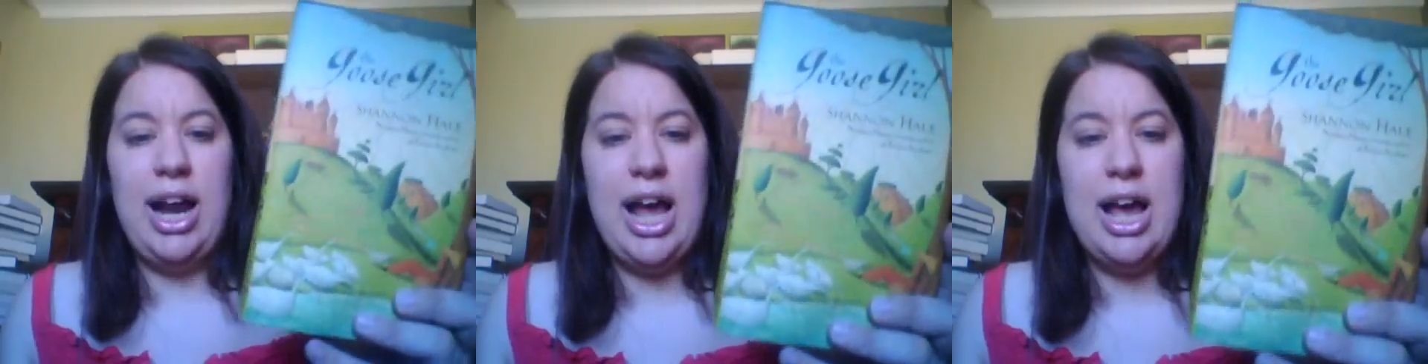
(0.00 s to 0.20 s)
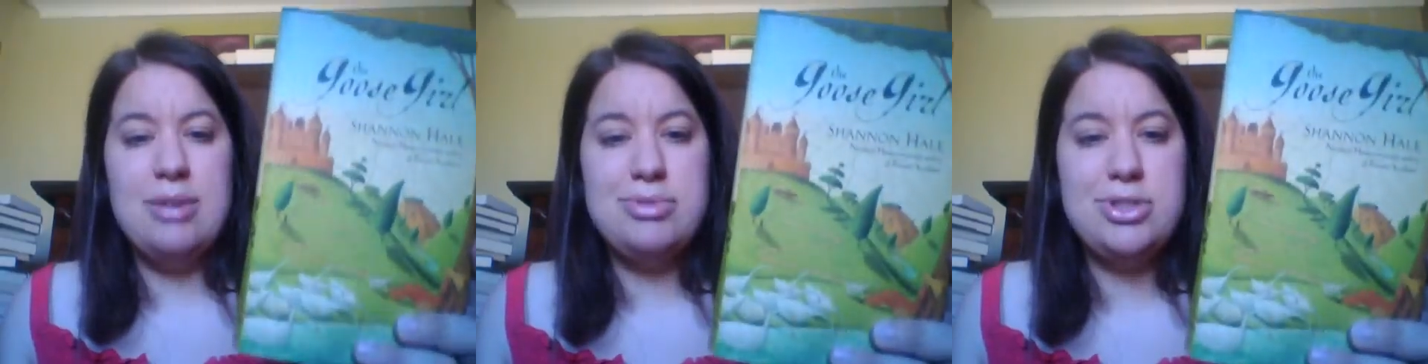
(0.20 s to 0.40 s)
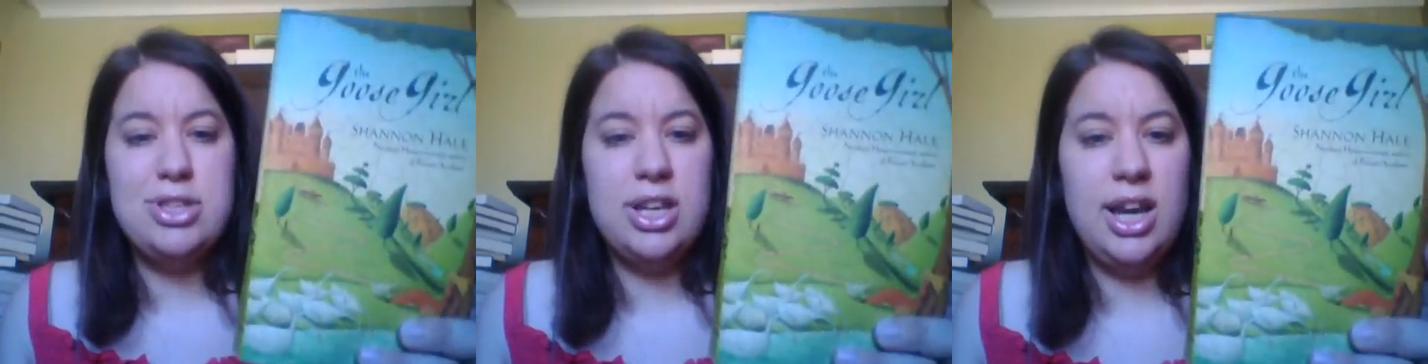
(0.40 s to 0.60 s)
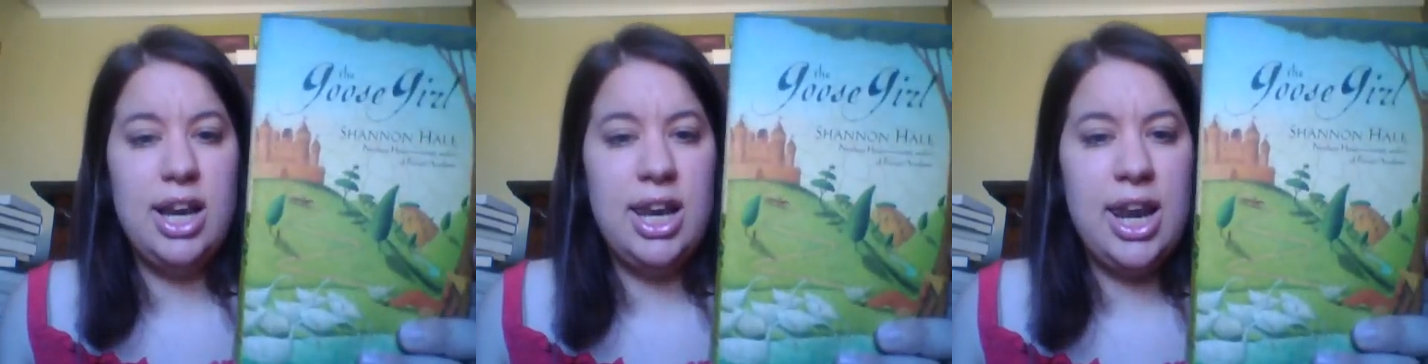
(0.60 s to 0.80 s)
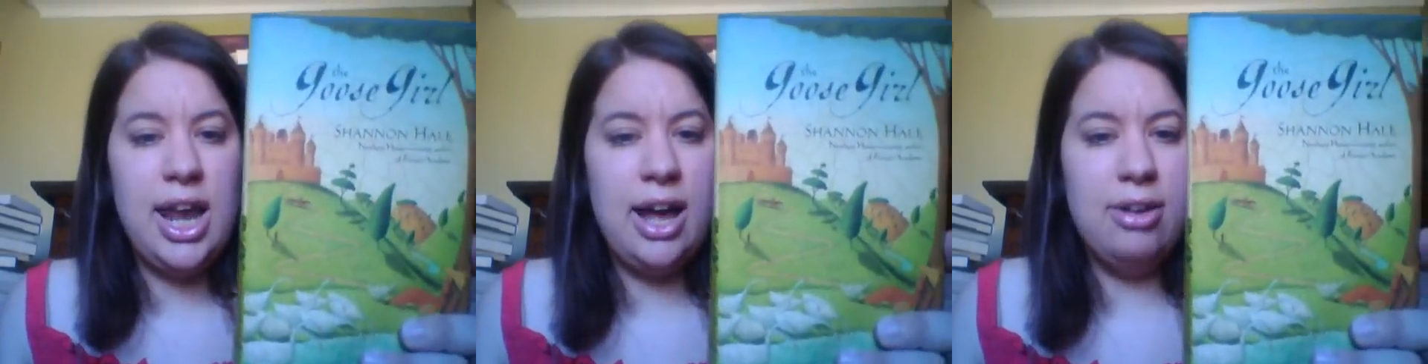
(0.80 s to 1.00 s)
and I
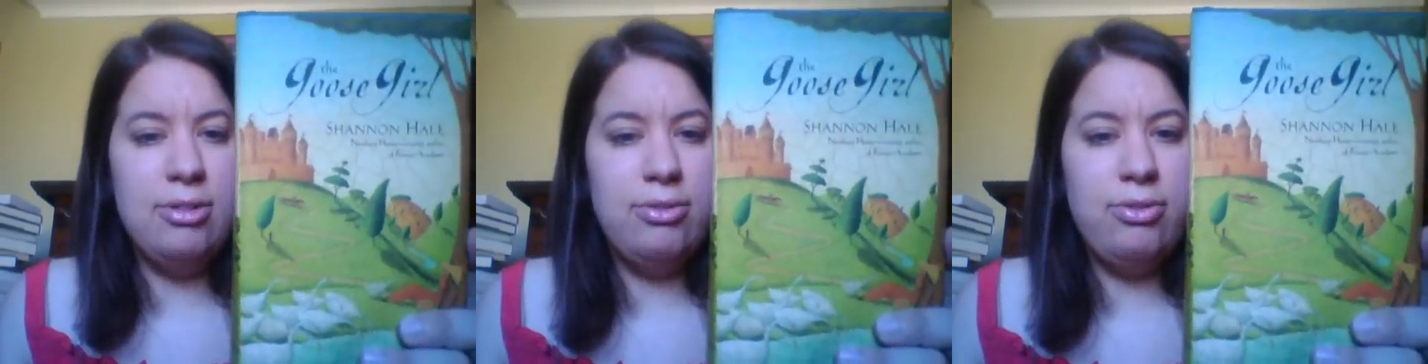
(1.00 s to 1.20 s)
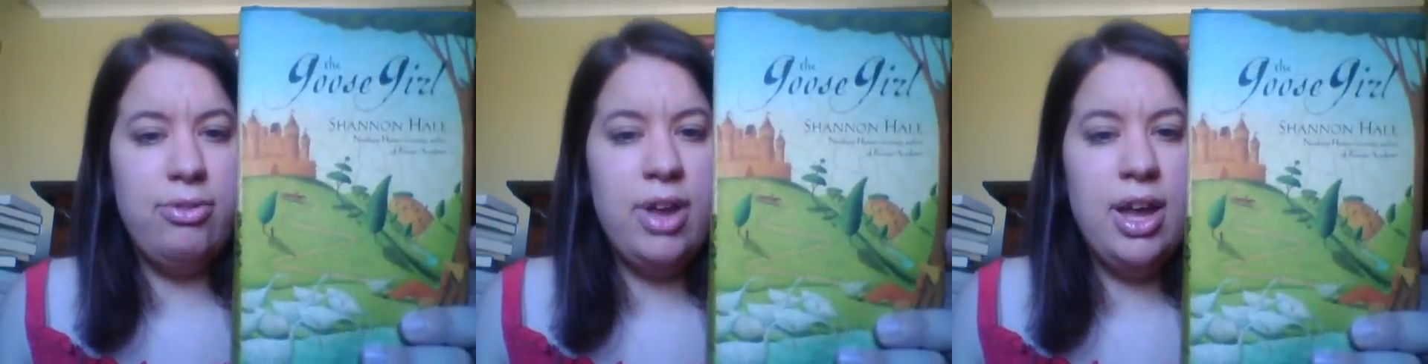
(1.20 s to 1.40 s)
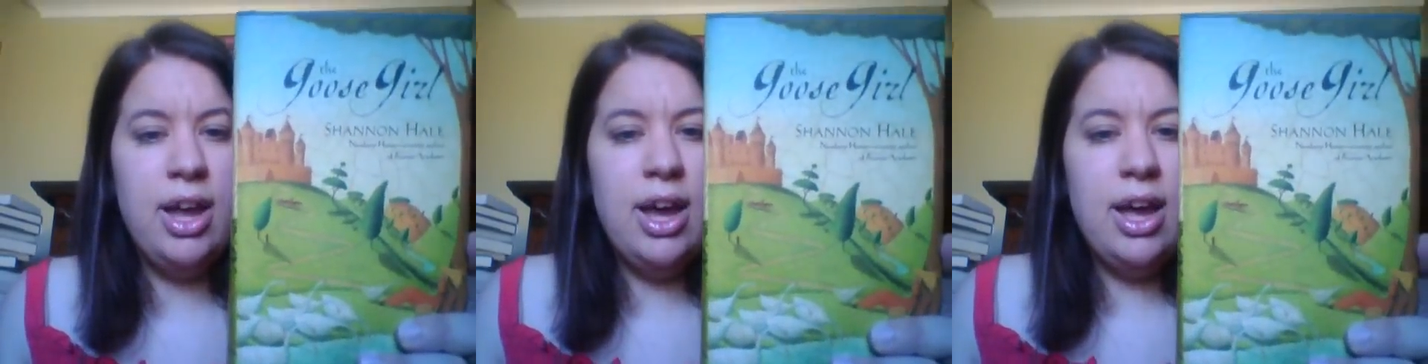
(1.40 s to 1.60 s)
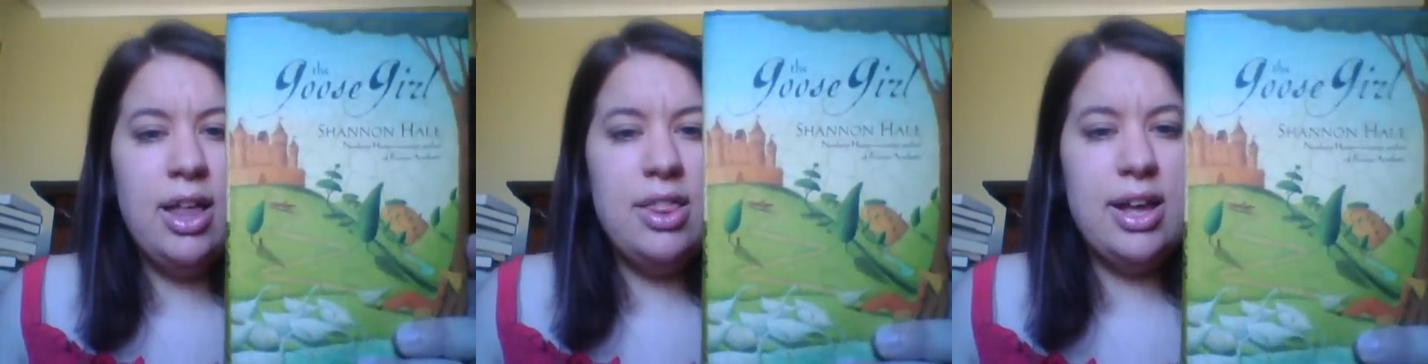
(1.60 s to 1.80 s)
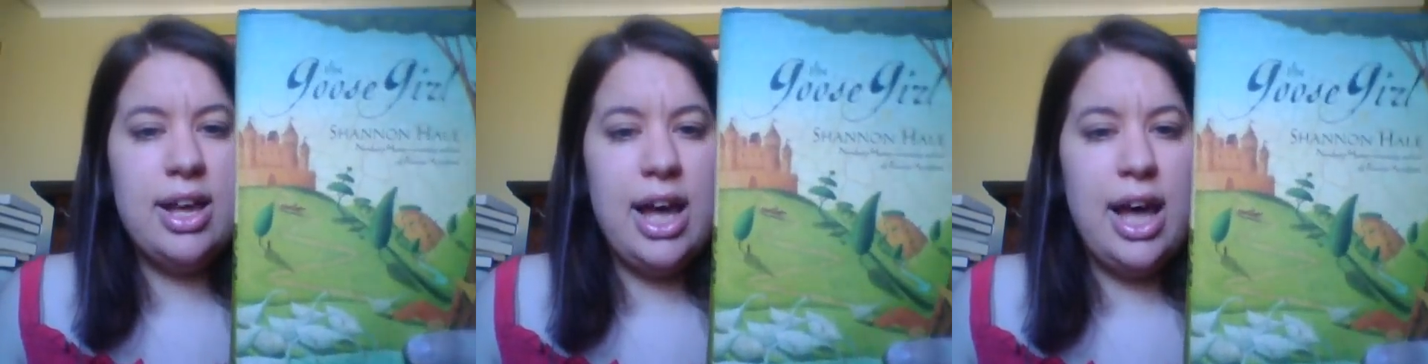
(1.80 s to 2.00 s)
absolutely love
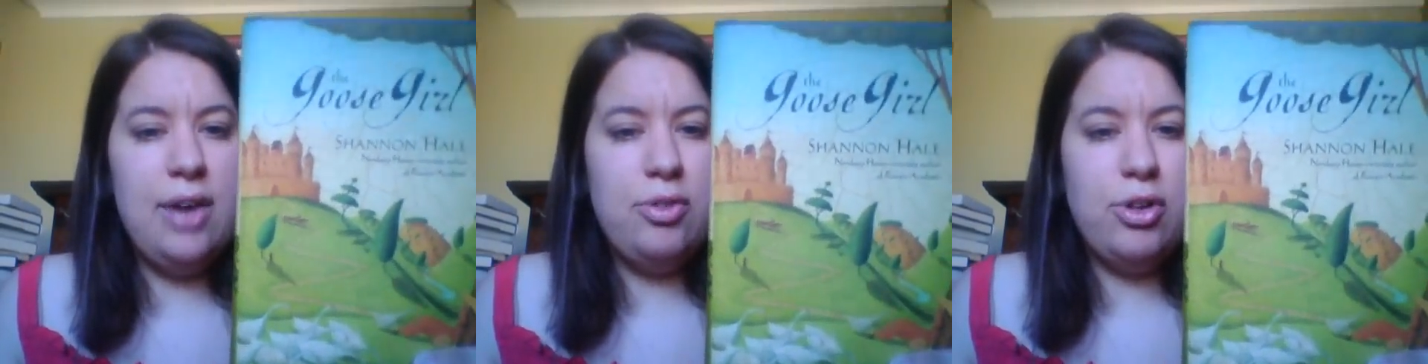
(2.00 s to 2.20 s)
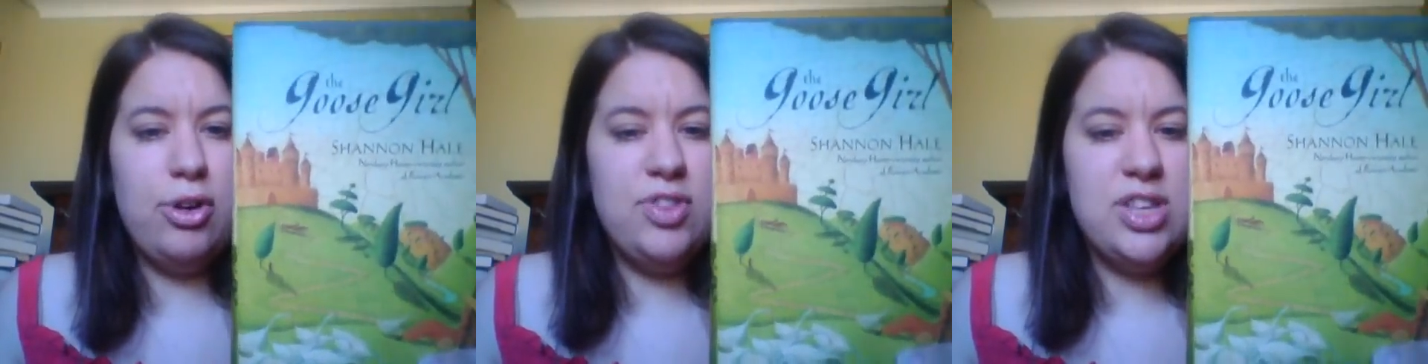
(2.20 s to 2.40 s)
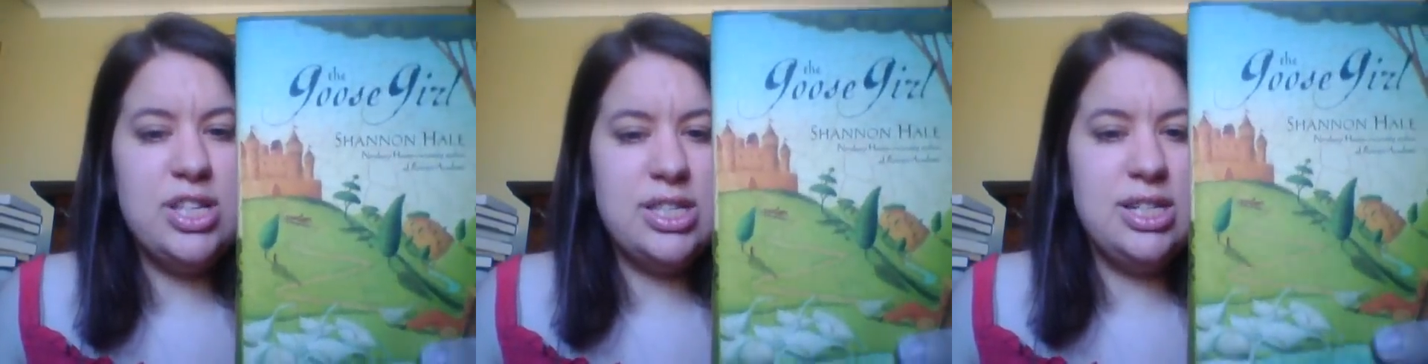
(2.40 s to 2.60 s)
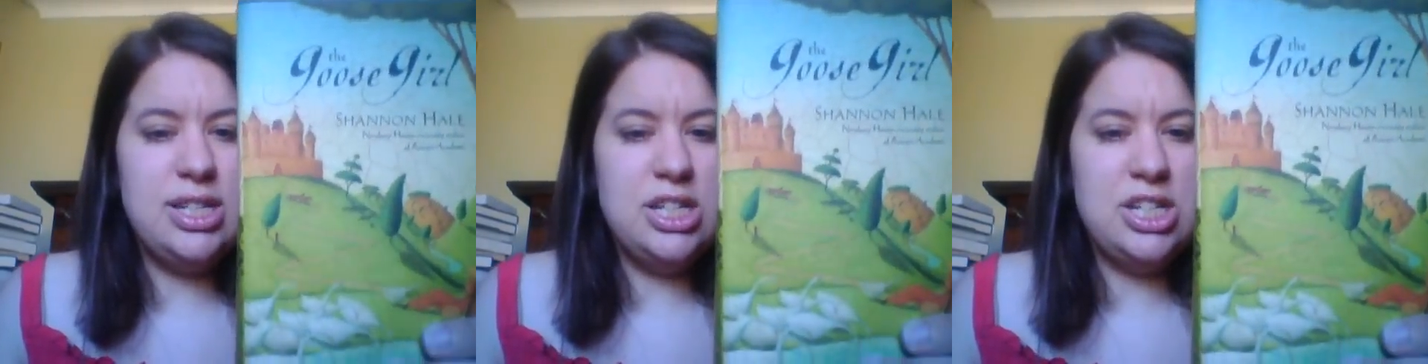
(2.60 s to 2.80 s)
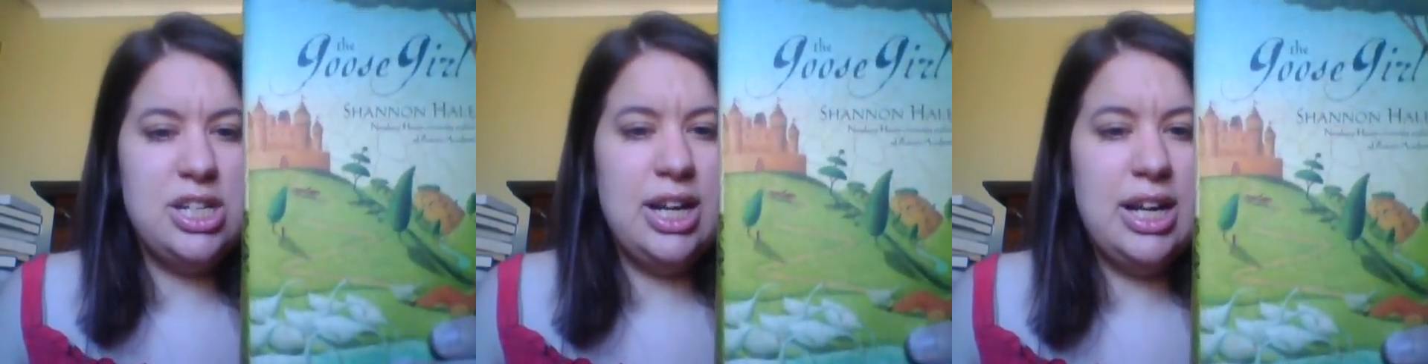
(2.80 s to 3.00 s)
the cover of this
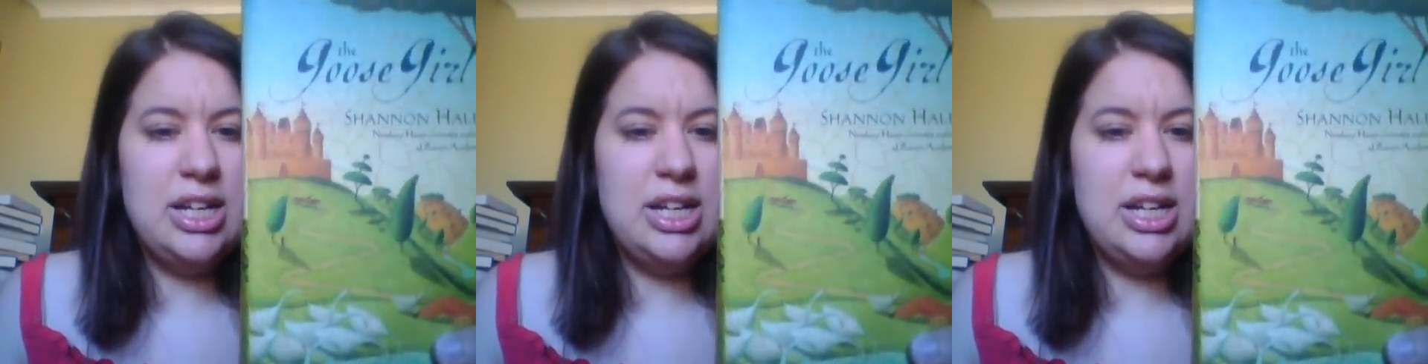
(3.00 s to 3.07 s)
edition.